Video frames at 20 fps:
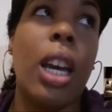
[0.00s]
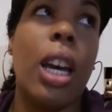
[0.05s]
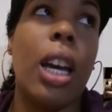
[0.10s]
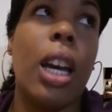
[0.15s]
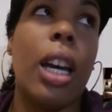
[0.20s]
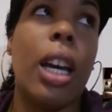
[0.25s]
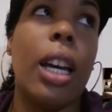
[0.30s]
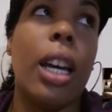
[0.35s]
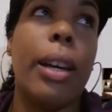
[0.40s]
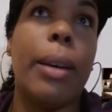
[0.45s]

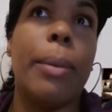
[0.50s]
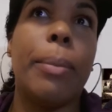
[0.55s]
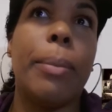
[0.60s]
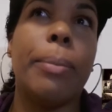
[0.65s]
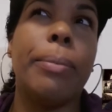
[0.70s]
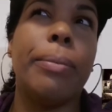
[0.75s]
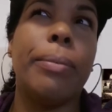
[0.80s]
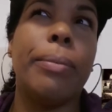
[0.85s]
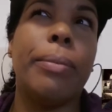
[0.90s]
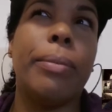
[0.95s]
Um,
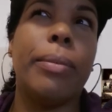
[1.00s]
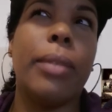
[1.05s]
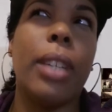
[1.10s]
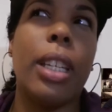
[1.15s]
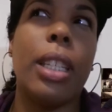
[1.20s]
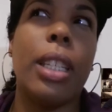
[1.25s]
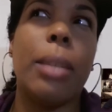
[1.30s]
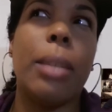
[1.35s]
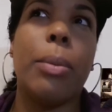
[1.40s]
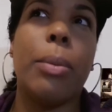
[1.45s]

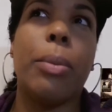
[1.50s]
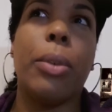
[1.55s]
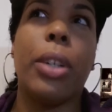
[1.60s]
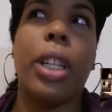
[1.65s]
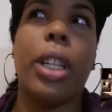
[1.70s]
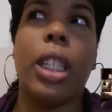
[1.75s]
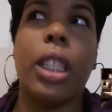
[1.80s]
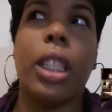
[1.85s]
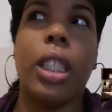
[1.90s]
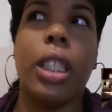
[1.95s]
it's been
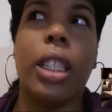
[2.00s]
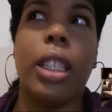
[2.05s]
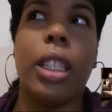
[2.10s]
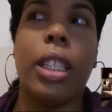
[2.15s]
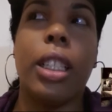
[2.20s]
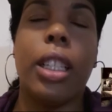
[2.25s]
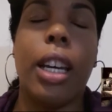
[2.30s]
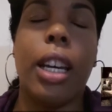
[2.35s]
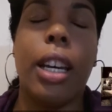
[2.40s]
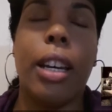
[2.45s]
pretty good.
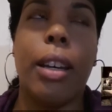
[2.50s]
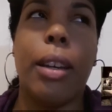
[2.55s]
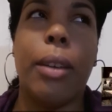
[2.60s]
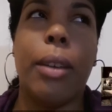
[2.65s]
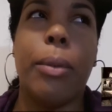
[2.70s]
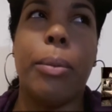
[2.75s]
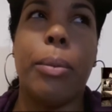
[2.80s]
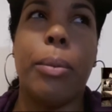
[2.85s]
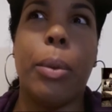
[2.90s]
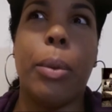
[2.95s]

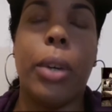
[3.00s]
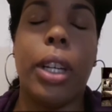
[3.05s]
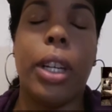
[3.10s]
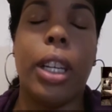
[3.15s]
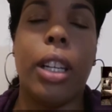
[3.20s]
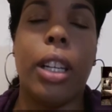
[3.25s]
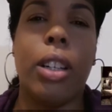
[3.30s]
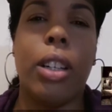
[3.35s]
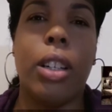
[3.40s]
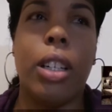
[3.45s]
I've been
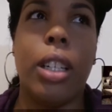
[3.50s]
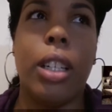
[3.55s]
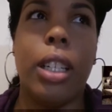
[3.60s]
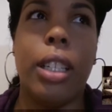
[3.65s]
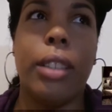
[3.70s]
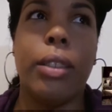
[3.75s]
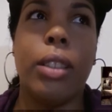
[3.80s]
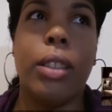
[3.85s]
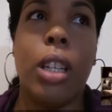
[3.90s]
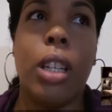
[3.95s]
working
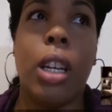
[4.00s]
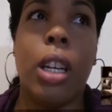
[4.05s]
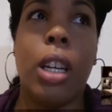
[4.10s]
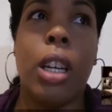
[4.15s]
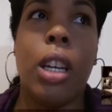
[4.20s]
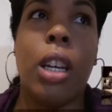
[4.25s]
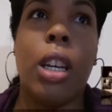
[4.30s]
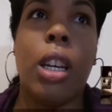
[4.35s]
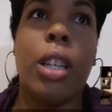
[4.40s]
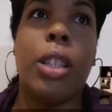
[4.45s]
on
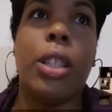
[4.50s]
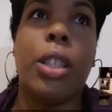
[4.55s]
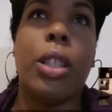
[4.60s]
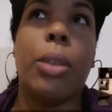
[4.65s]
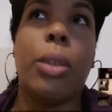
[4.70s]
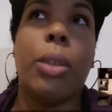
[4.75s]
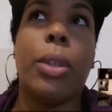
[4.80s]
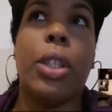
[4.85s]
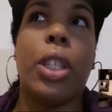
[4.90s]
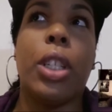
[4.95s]

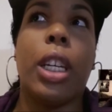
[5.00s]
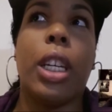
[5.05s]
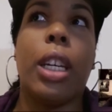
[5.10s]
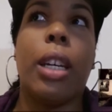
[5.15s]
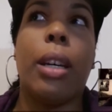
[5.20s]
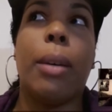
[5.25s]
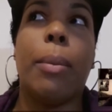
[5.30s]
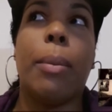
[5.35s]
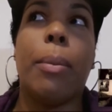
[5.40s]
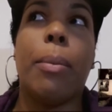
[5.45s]
switching
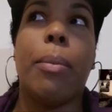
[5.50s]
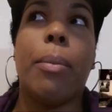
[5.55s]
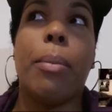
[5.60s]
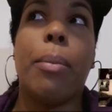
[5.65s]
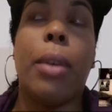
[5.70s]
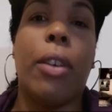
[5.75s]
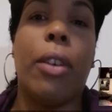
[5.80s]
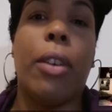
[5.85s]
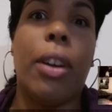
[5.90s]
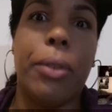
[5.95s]
up
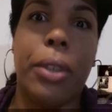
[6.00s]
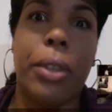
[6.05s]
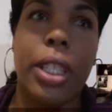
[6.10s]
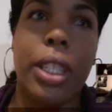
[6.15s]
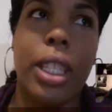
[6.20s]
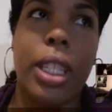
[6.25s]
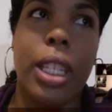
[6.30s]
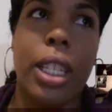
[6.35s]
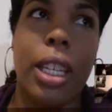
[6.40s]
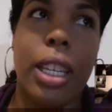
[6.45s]
my
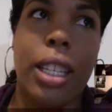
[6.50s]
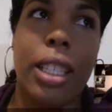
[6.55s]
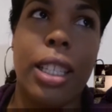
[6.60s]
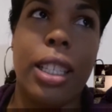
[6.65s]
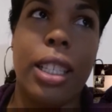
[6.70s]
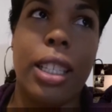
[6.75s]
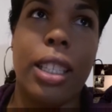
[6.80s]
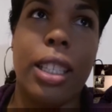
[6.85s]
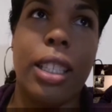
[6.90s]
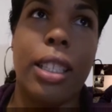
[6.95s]

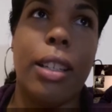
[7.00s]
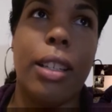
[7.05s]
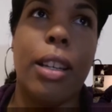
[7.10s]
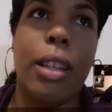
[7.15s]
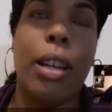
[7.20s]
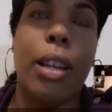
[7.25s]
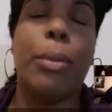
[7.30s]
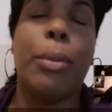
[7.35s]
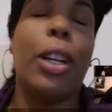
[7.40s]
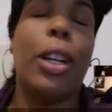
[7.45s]
references.
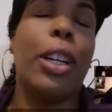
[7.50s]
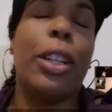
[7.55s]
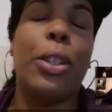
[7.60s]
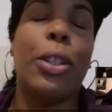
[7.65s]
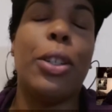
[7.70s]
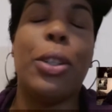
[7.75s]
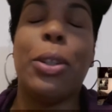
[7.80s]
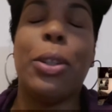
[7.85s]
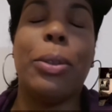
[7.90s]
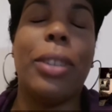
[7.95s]
I'm not going to
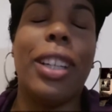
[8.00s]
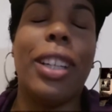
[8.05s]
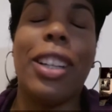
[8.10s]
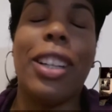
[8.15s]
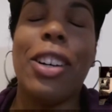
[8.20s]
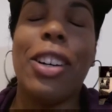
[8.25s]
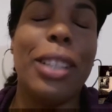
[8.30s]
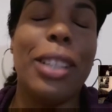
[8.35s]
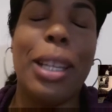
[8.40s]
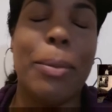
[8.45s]
do like
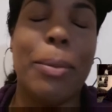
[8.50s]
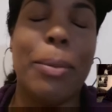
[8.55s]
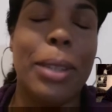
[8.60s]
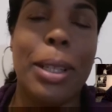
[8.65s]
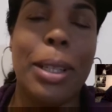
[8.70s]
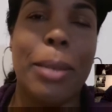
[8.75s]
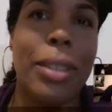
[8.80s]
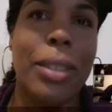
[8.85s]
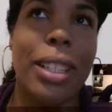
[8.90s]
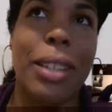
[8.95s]
all name
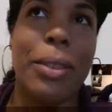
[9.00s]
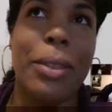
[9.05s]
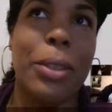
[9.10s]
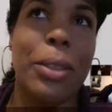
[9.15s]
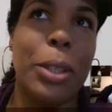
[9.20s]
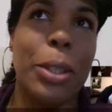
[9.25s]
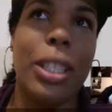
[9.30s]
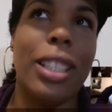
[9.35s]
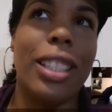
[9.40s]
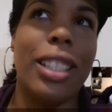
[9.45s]
flips. That was
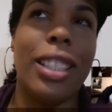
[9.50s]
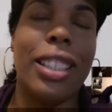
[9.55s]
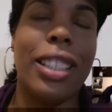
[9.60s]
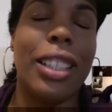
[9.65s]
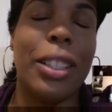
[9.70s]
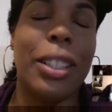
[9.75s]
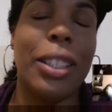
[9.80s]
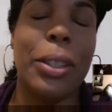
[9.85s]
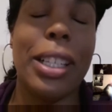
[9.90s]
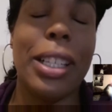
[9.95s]
just, you
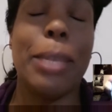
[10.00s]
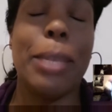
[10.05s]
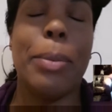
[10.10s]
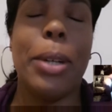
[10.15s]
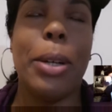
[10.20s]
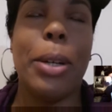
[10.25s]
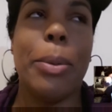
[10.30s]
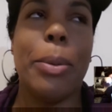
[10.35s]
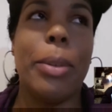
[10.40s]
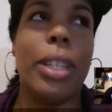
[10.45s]
know, an
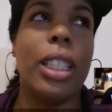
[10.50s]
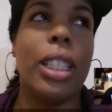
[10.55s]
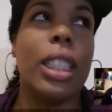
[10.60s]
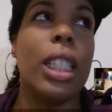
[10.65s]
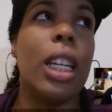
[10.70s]
experiment.